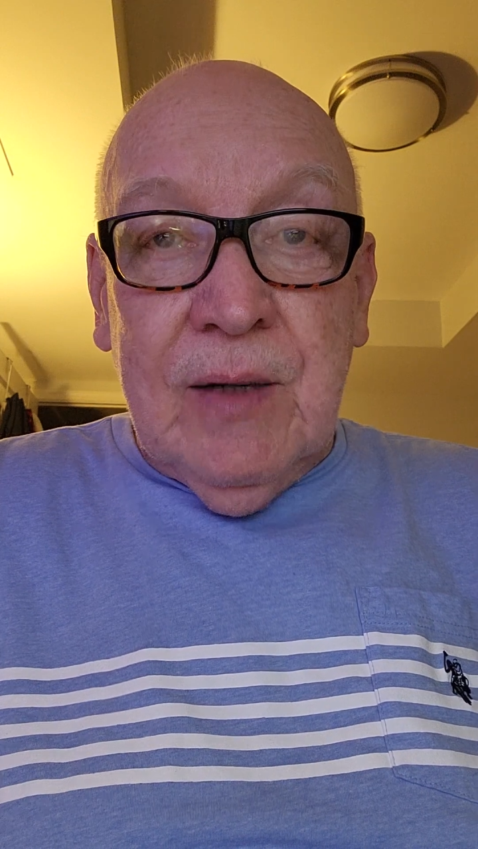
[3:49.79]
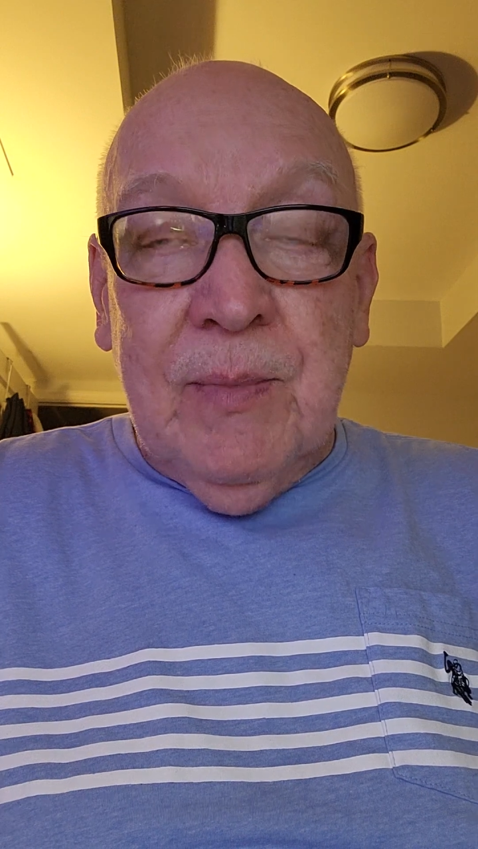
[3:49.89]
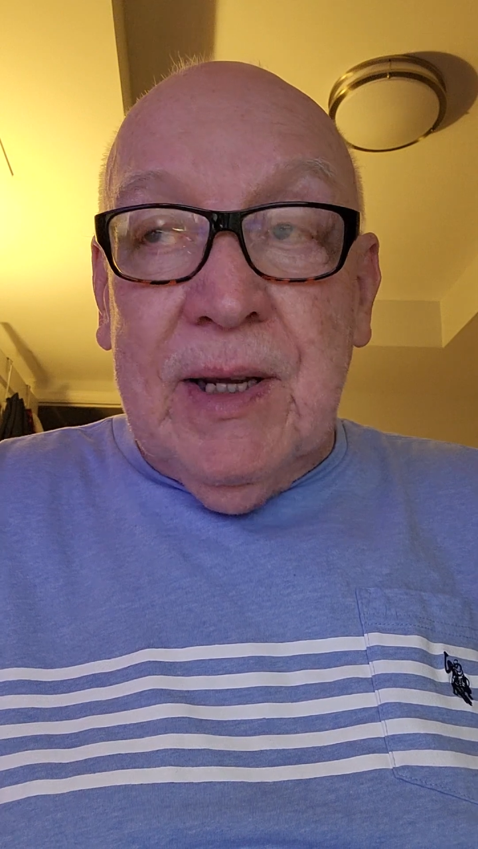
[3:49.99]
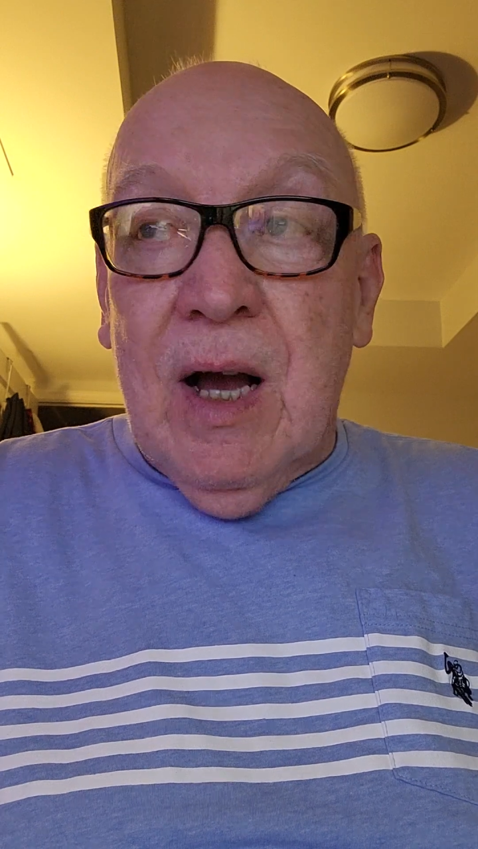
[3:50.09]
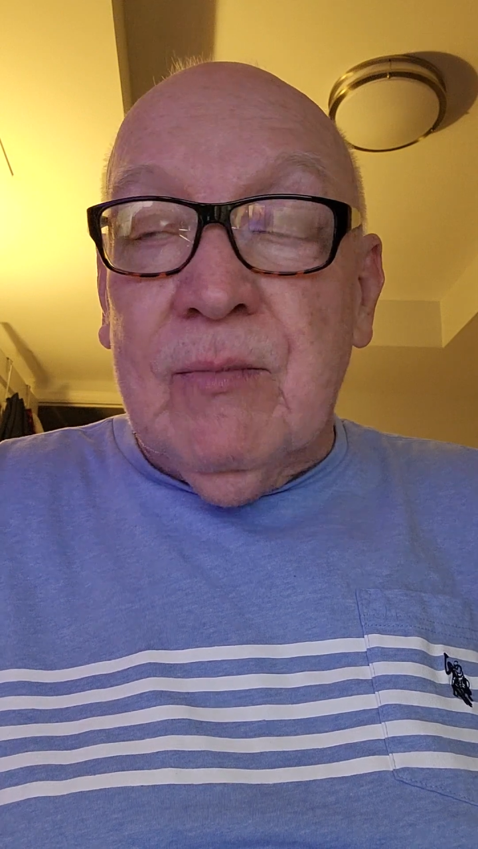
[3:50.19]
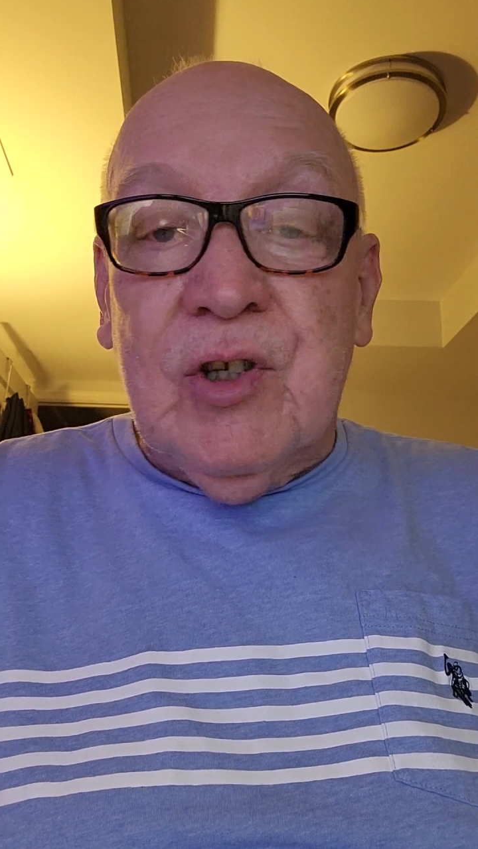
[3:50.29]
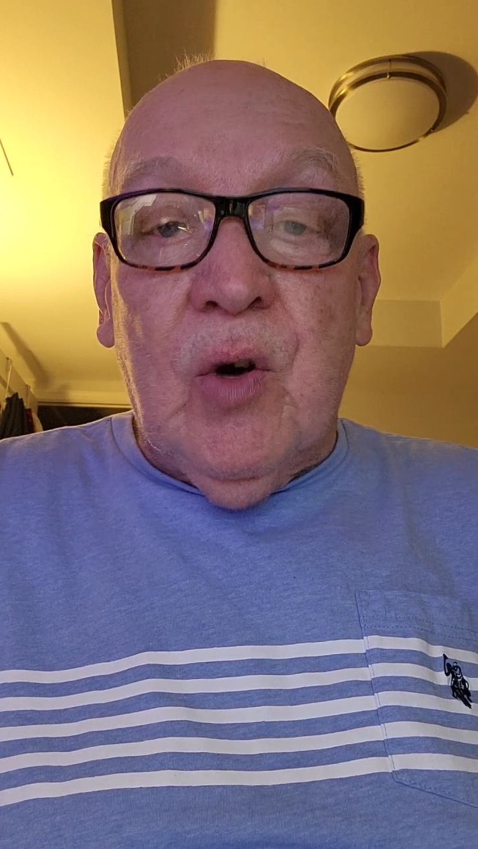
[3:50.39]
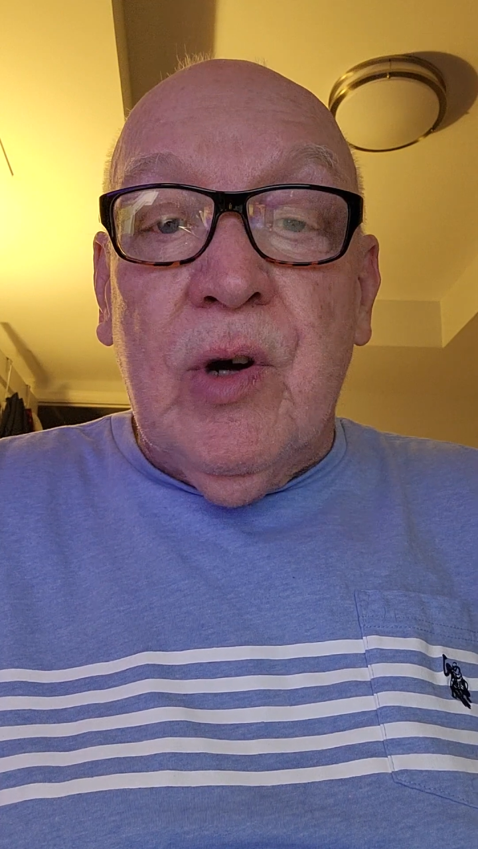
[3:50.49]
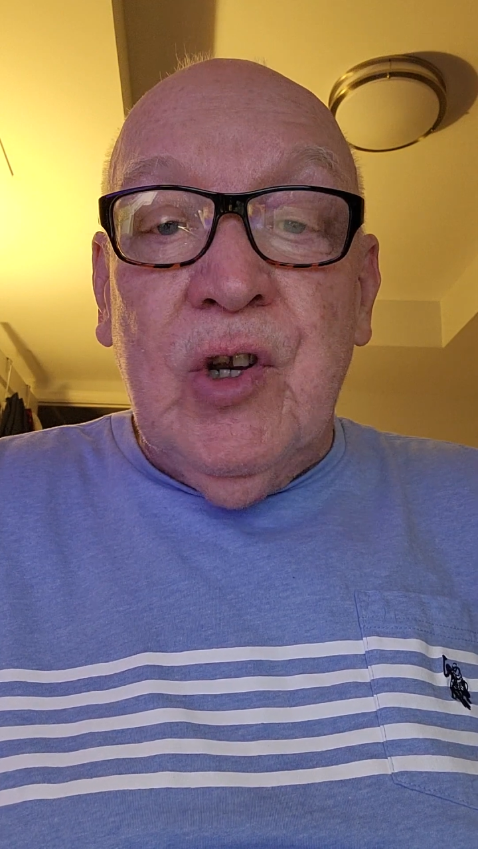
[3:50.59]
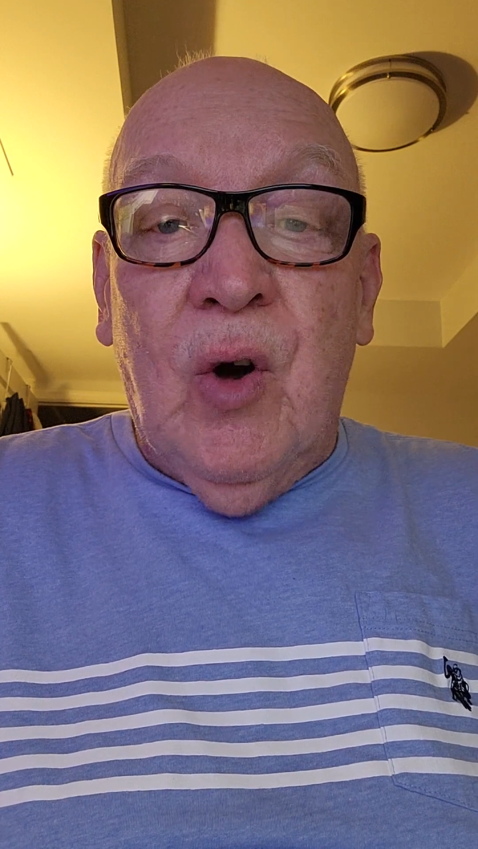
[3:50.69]
to become
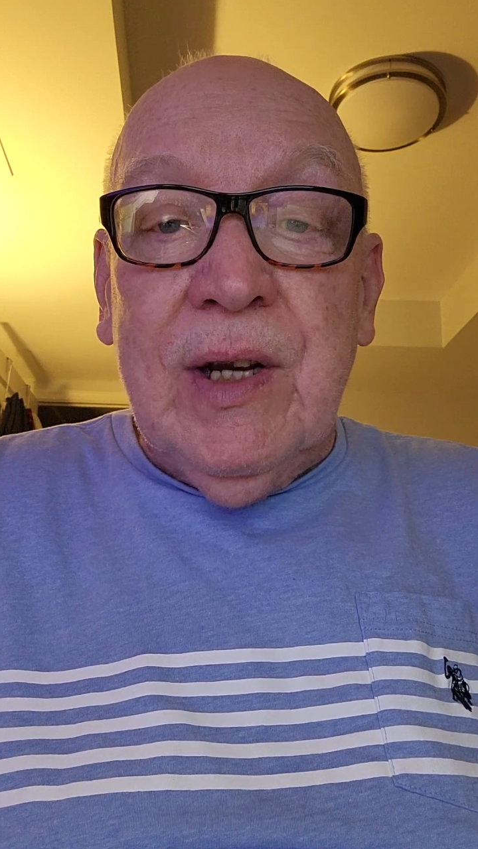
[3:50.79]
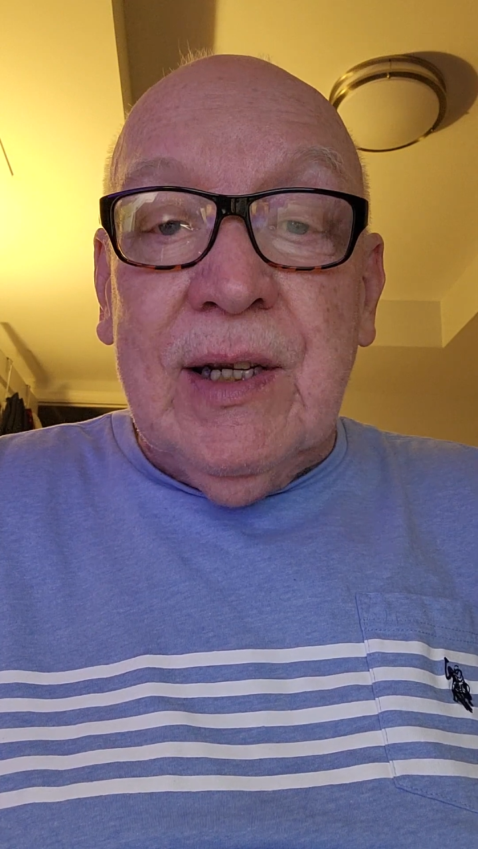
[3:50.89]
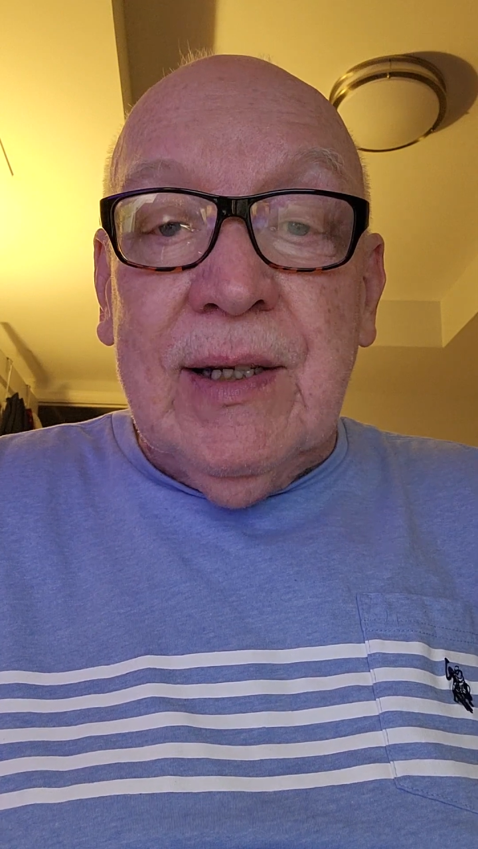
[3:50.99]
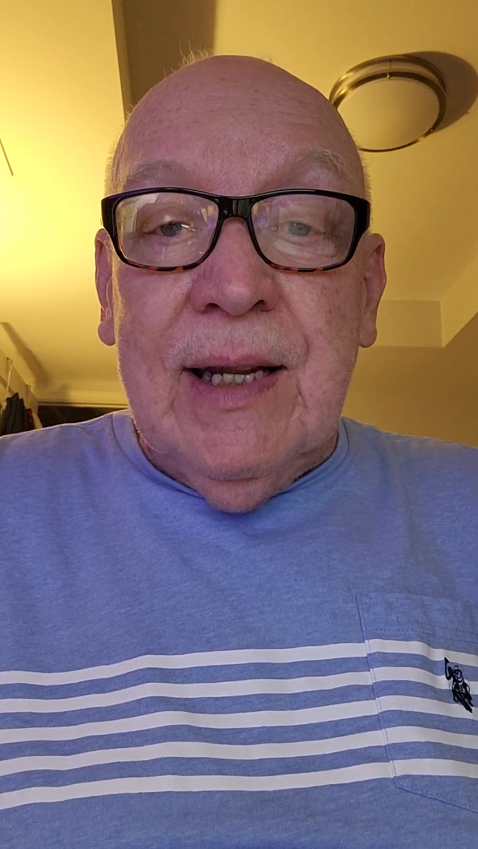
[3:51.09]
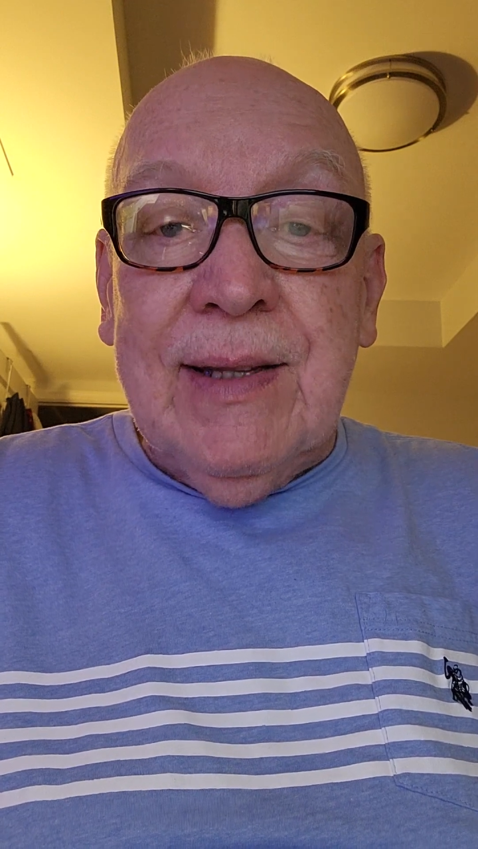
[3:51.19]
so anointed